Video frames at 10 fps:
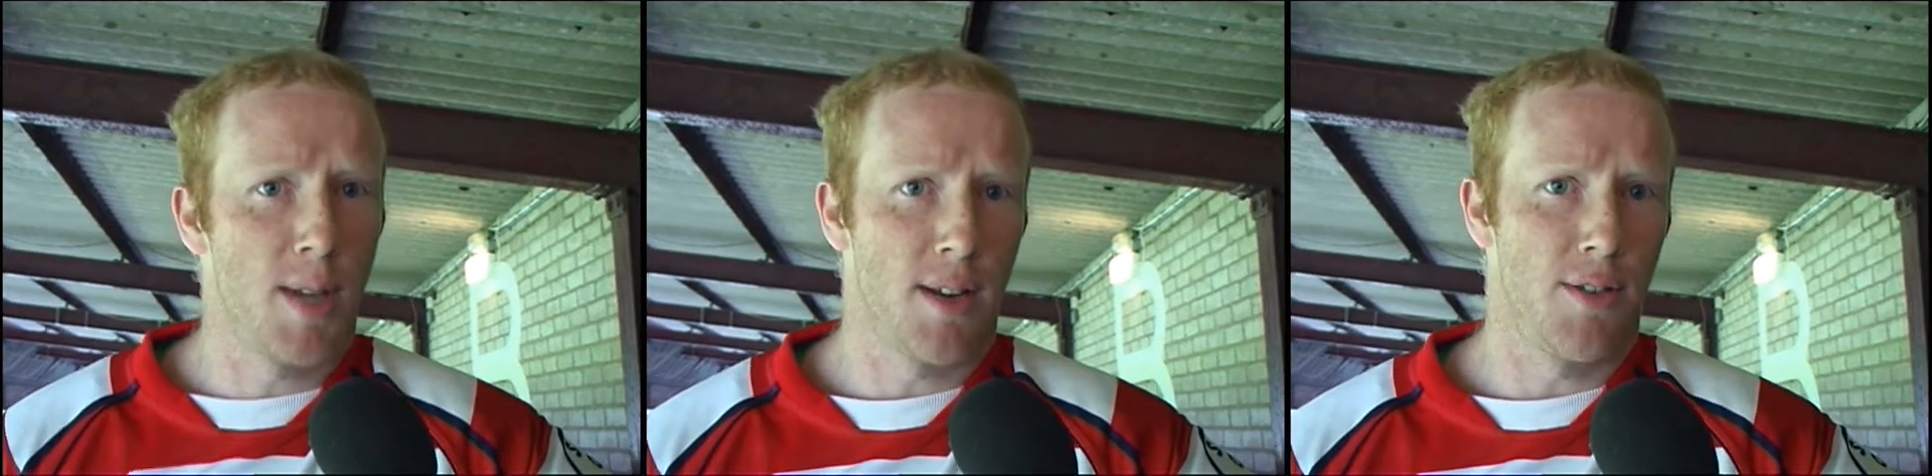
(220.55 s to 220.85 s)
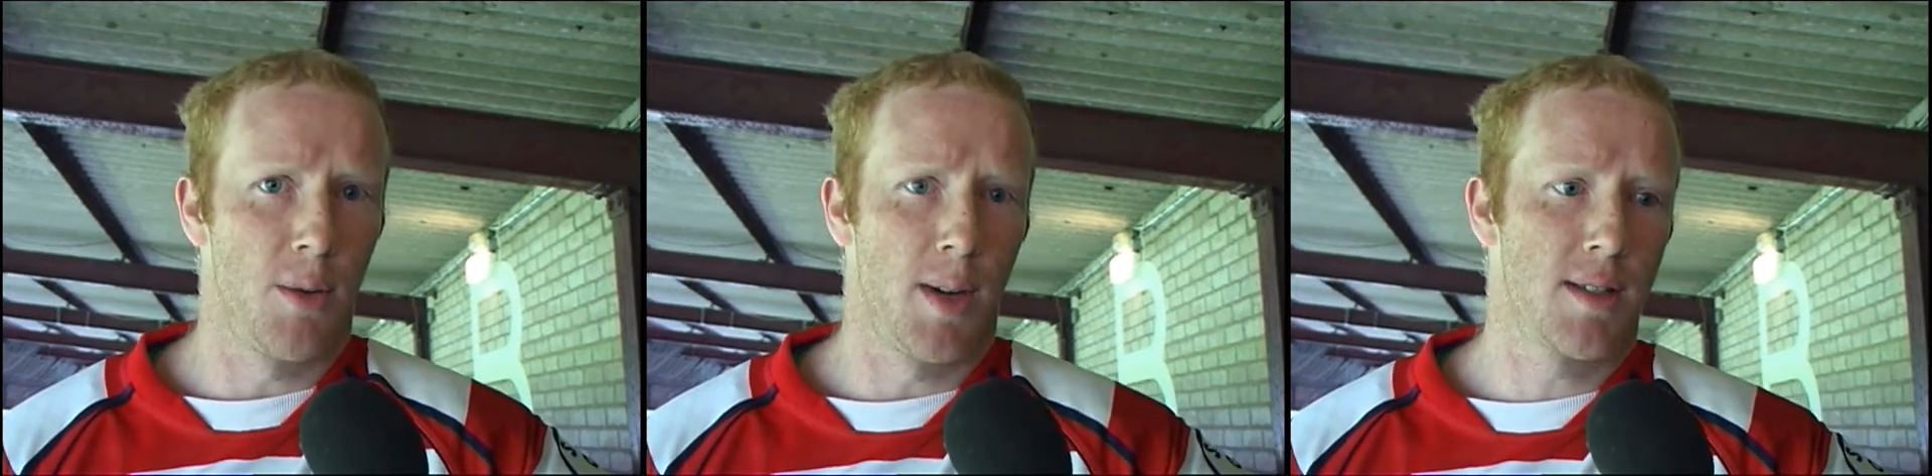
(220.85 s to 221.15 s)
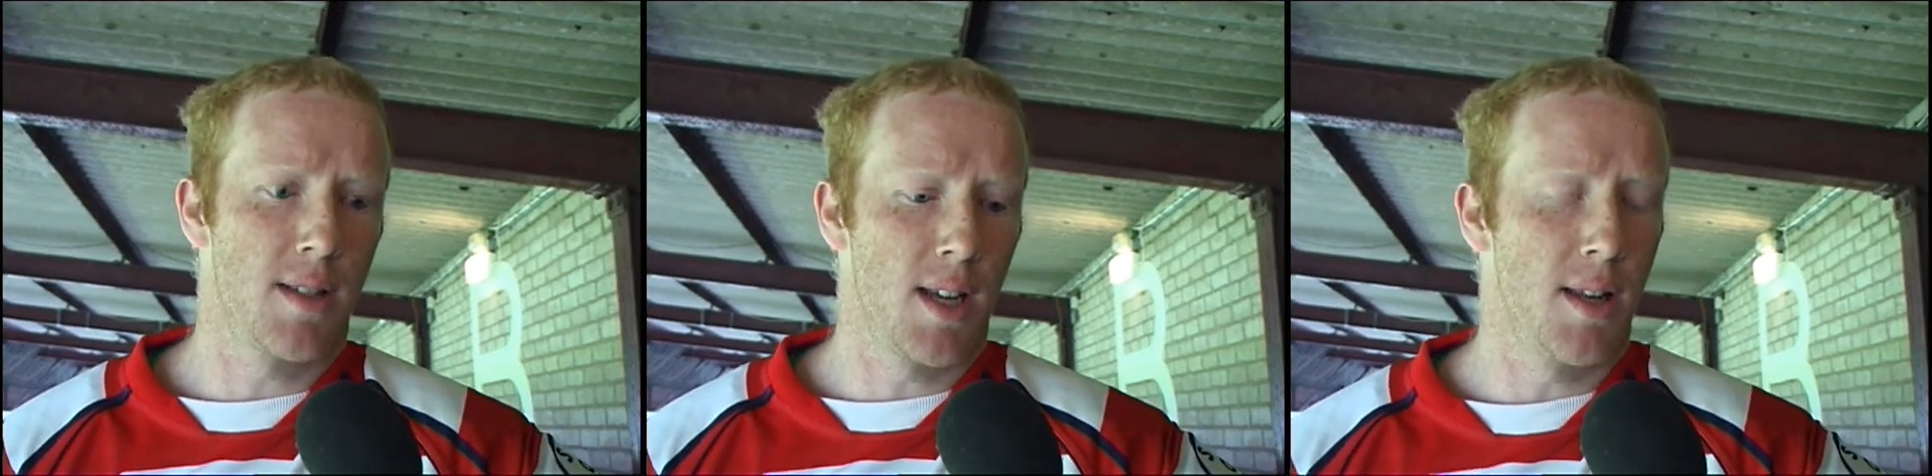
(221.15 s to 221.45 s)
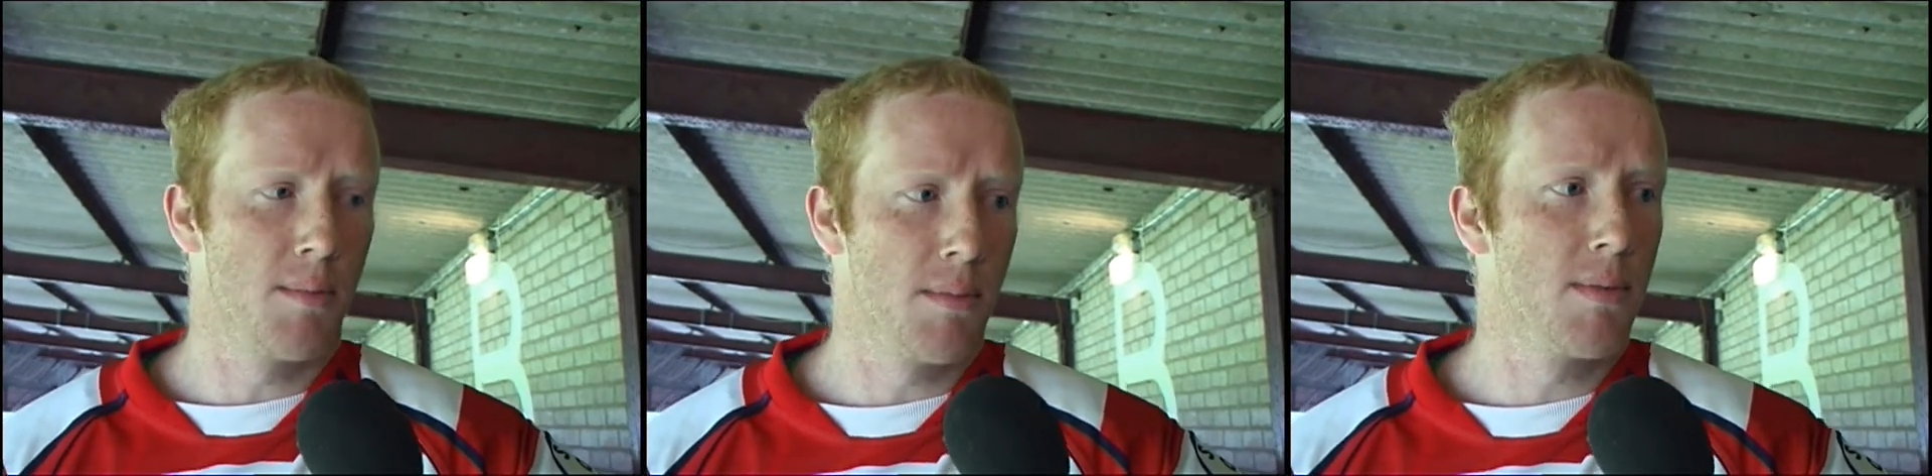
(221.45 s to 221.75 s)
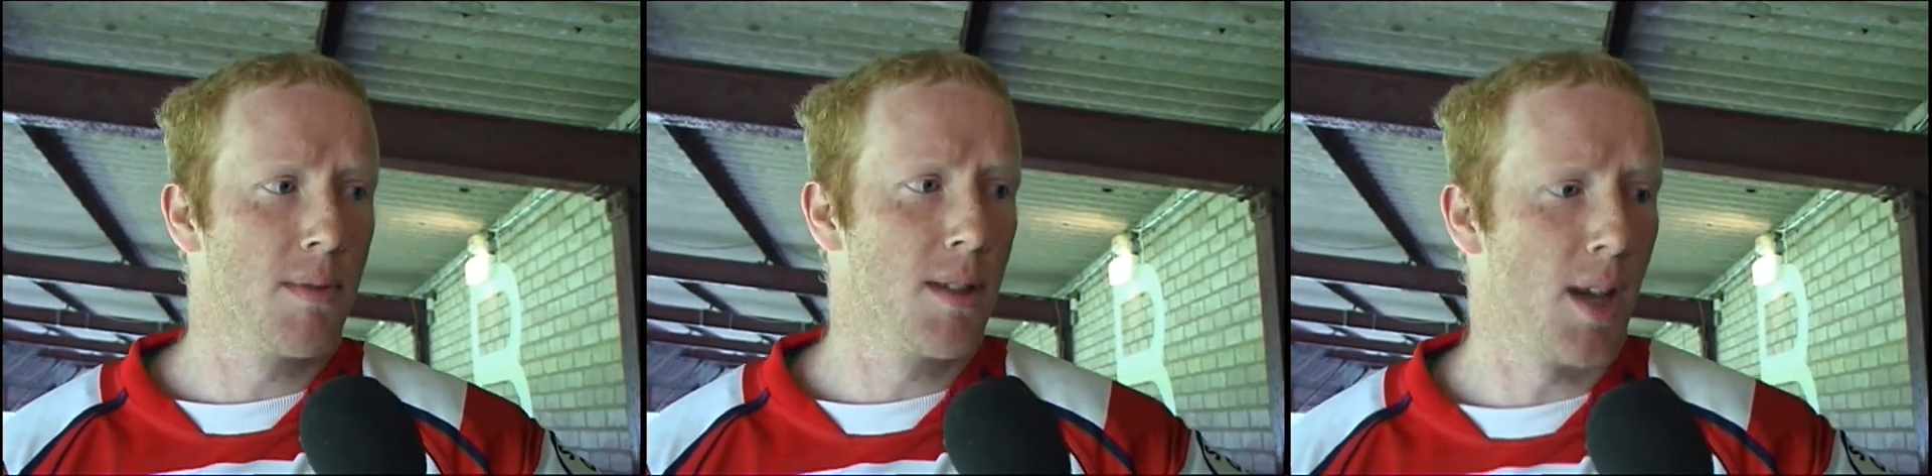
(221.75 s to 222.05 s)
take a few weeks to get them
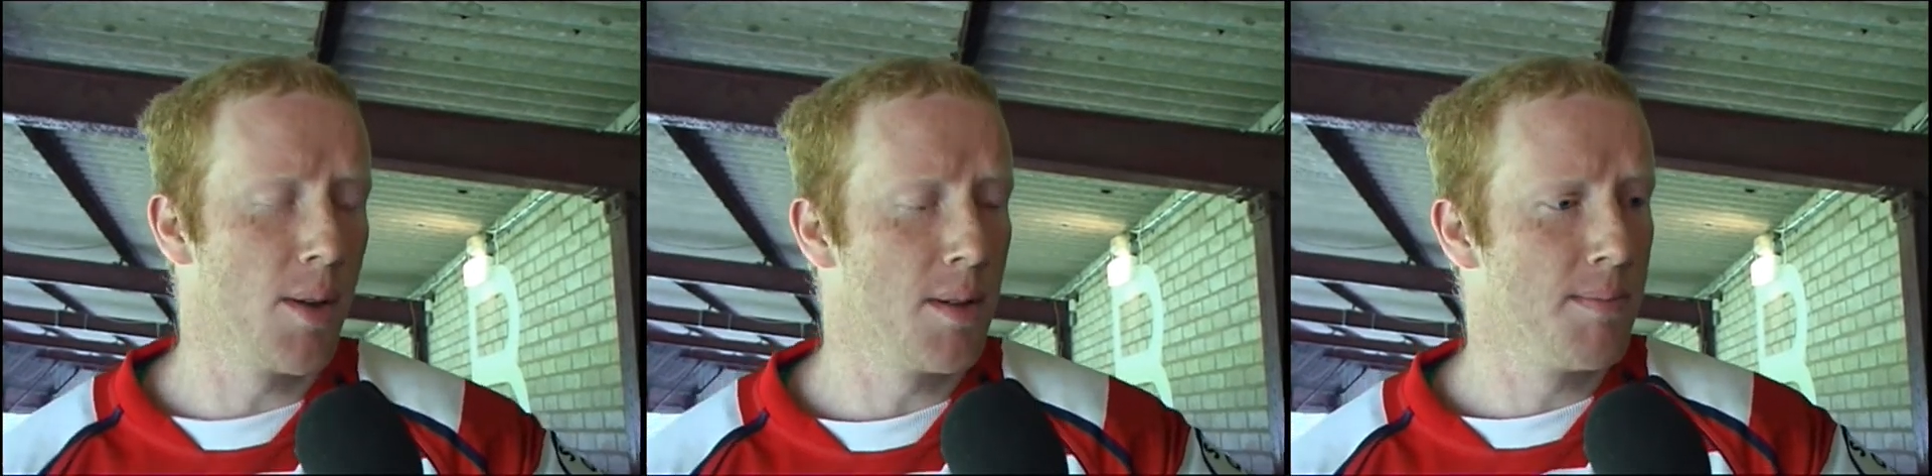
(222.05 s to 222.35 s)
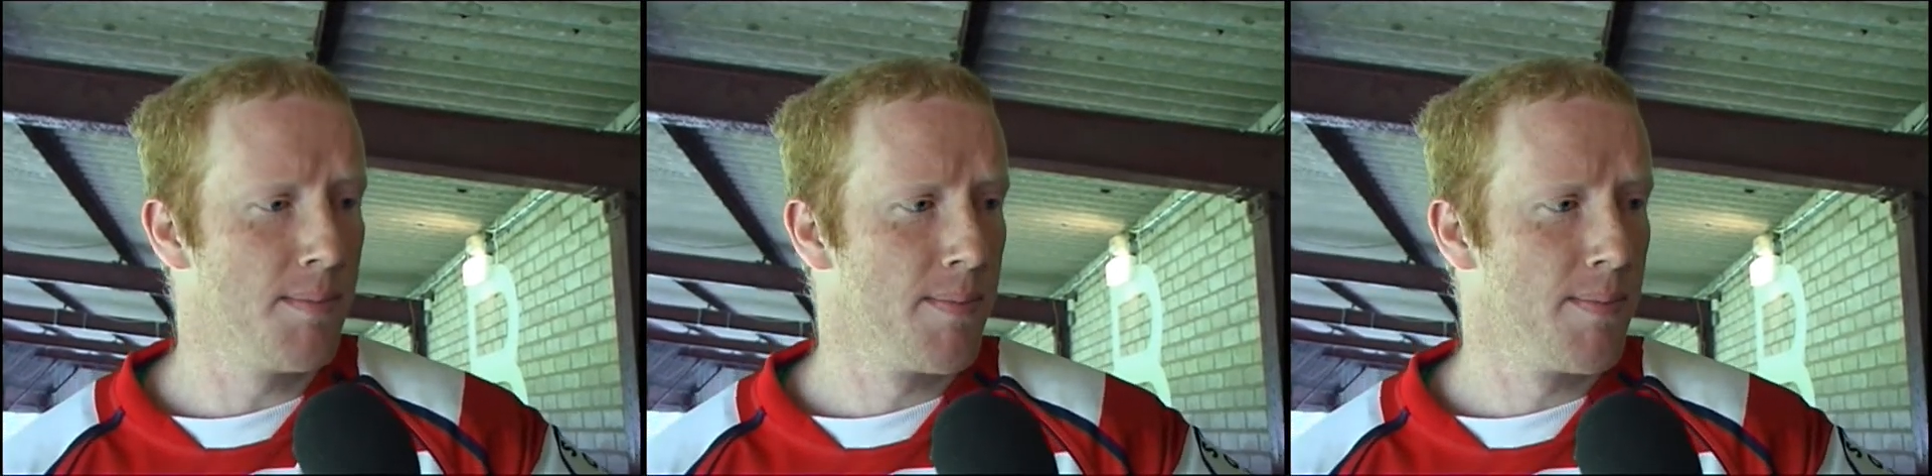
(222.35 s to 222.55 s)
going